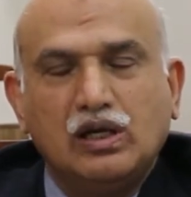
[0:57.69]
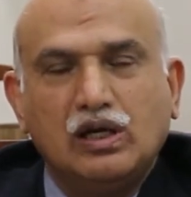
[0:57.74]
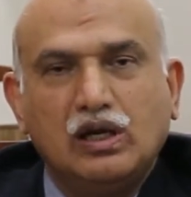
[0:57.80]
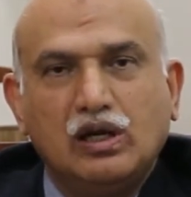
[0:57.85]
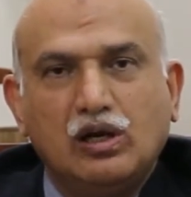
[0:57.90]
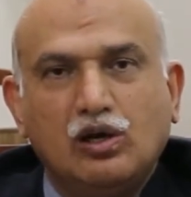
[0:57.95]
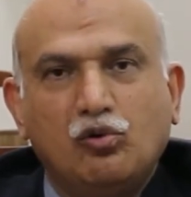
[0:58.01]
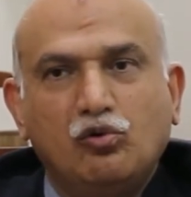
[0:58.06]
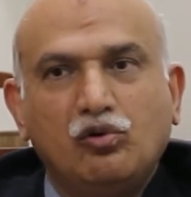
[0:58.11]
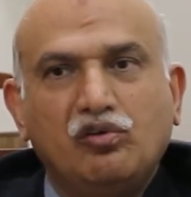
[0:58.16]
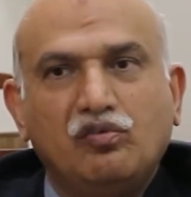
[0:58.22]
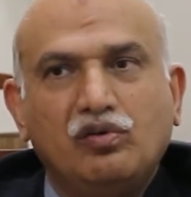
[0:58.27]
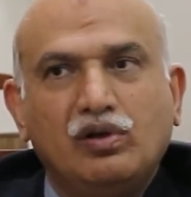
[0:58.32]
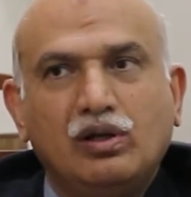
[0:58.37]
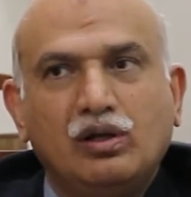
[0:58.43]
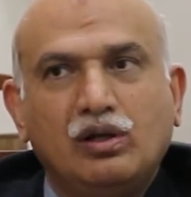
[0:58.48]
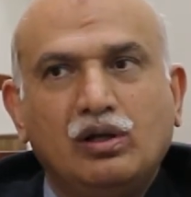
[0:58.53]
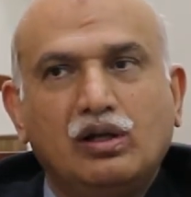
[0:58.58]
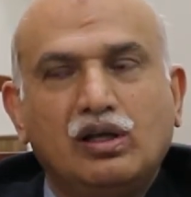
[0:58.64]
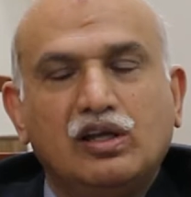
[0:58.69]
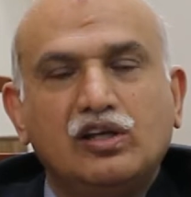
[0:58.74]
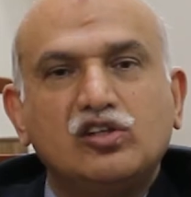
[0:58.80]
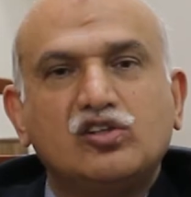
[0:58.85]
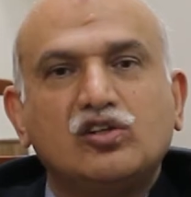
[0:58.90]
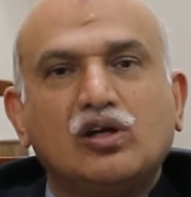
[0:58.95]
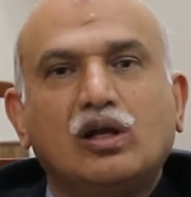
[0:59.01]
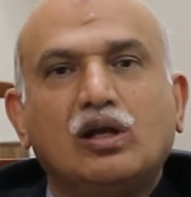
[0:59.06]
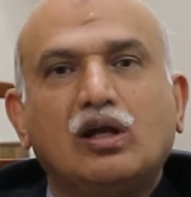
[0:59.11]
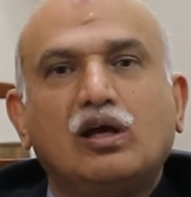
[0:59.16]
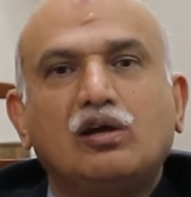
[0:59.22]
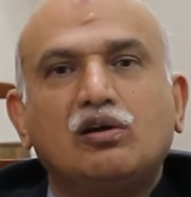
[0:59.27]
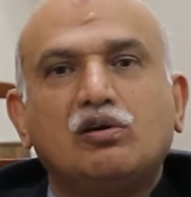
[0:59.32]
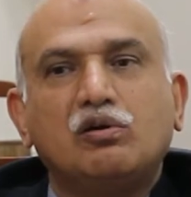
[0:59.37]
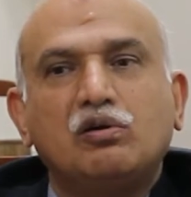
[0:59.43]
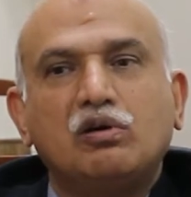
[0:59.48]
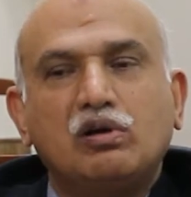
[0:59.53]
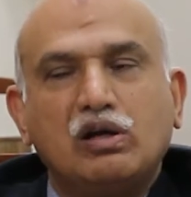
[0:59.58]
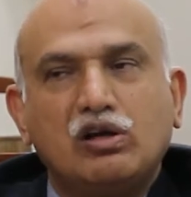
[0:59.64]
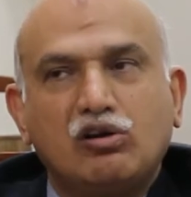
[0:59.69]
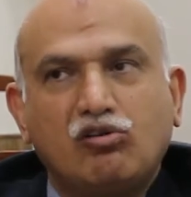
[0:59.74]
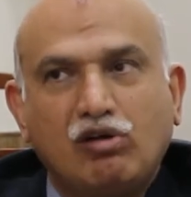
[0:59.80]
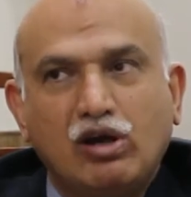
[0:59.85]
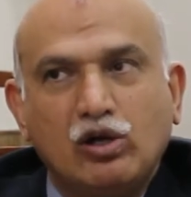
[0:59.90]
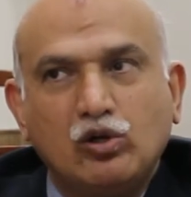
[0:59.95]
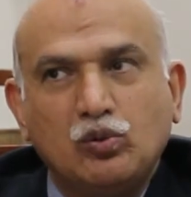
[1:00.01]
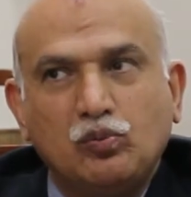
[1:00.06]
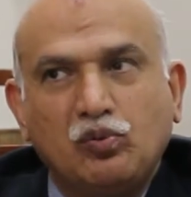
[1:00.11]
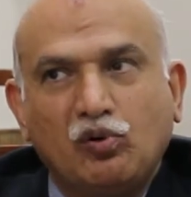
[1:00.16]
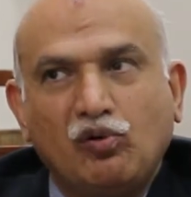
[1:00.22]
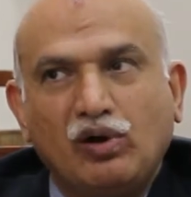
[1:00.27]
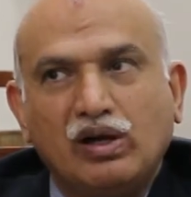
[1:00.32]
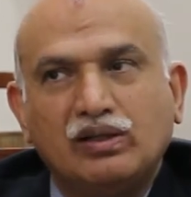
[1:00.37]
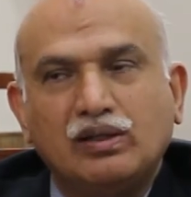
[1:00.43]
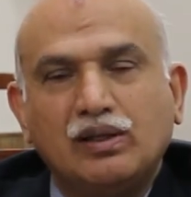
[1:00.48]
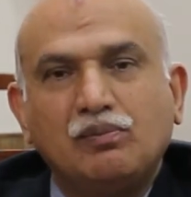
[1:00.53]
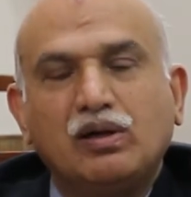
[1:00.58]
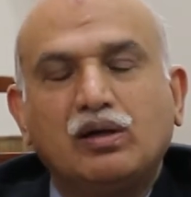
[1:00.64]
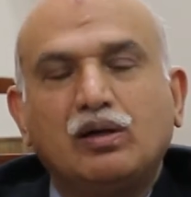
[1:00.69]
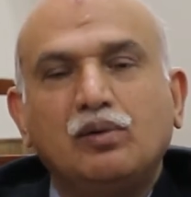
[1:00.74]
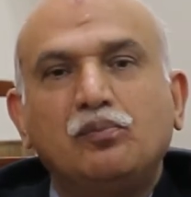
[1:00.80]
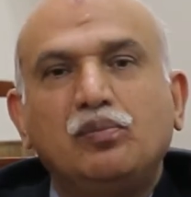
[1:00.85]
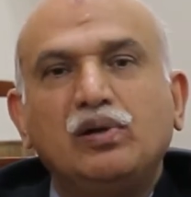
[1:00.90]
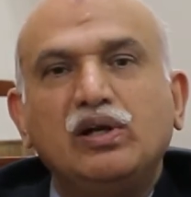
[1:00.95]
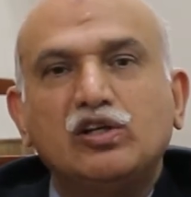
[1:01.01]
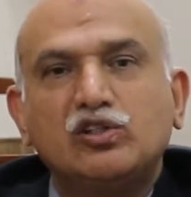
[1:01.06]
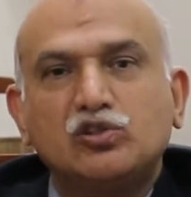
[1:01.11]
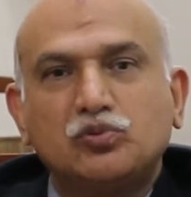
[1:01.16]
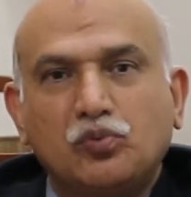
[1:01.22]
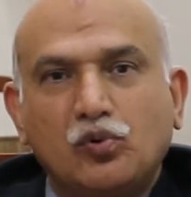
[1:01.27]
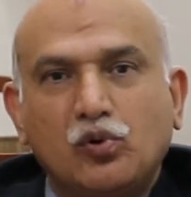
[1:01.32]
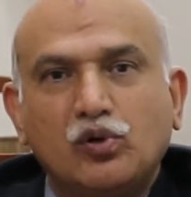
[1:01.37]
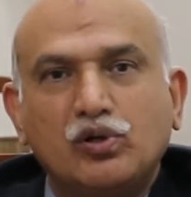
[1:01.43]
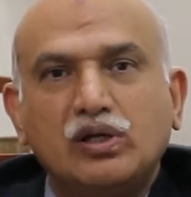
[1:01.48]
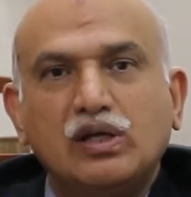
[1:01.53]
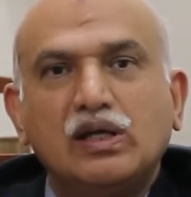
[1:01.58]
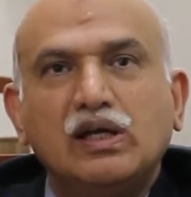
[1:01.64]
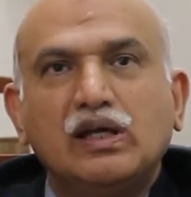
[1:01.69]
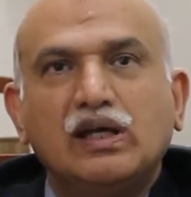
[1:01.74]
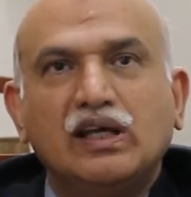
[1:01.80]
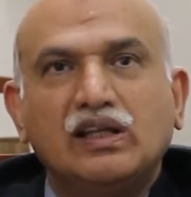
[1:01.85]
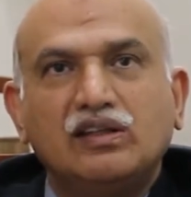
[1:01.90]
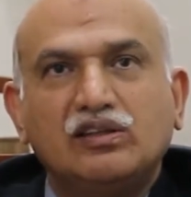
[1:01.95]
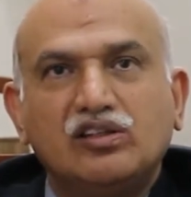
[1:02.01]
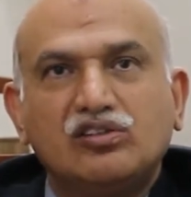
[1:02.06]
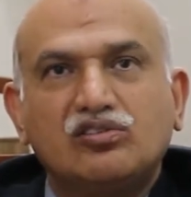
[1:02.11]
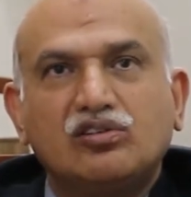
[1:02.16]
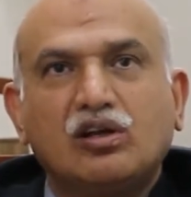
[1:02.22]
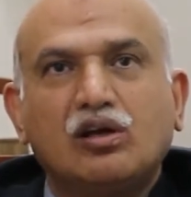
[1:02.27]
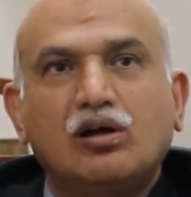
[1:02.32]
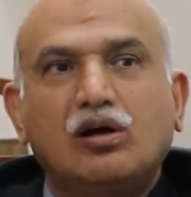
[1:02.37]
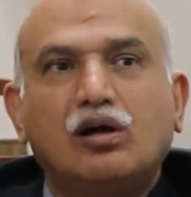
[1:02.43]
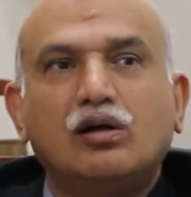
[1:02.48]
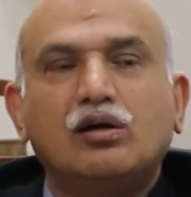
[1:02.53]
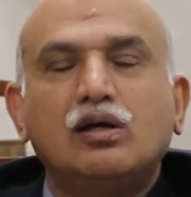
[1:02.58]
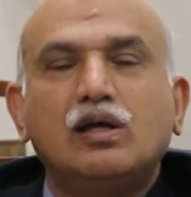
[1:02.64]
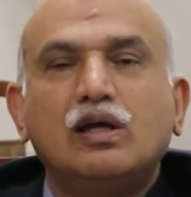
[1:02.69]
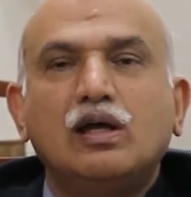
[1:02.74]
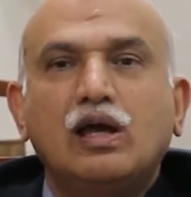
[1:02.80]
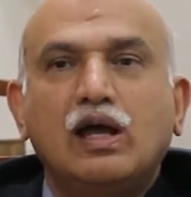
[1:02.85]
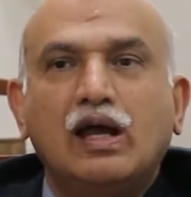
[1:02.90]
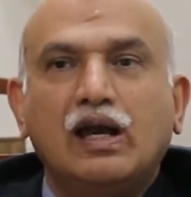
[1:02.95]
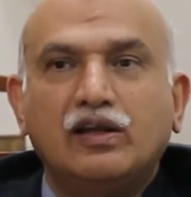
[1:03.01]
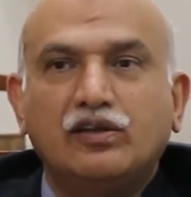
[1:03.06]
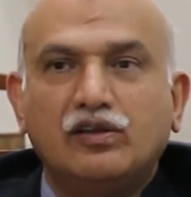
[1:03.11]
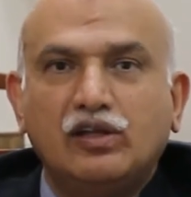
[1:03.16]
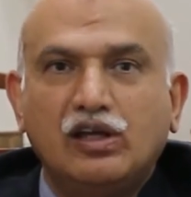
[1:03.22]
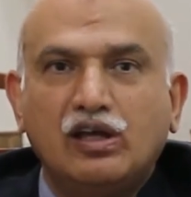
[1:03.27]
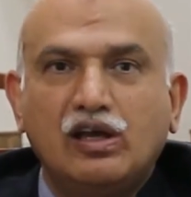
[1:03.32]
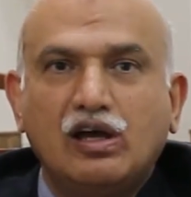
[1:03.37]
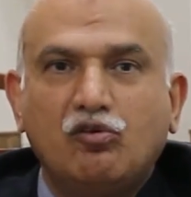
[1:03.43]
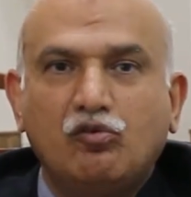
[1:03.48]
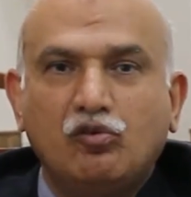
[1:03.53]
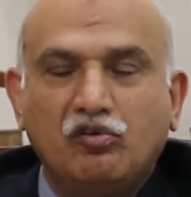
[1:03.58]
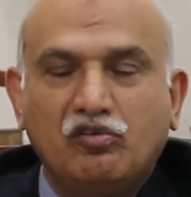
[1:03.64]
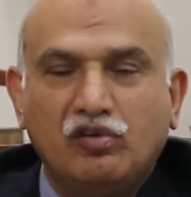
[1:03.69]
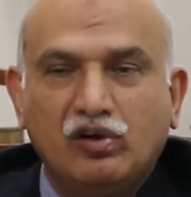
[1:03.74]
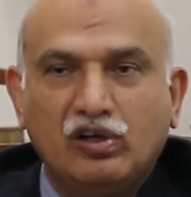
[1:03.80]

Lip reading: will inshallah try to provide them a complete support in this regard, and we